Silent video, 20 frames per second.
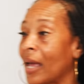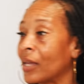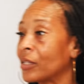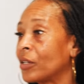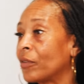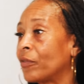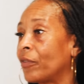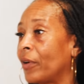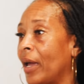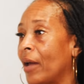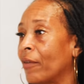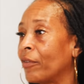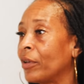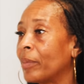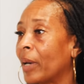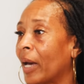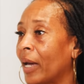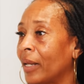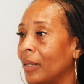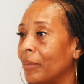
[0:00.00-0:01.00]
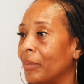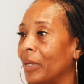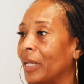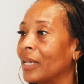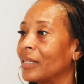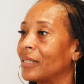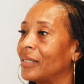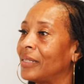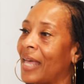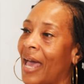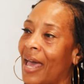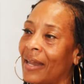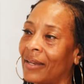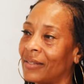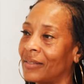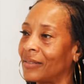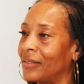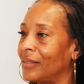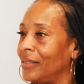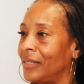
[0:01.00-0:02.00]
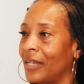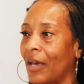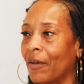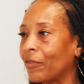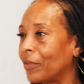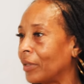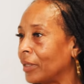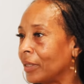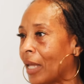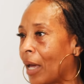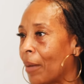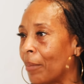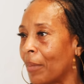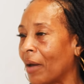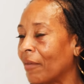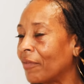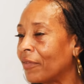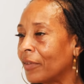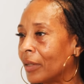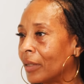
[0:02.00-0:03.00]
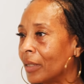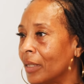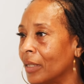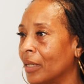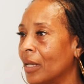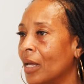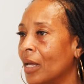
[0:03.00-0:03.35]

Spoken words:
answer for everybody because that is definitely not my feeling.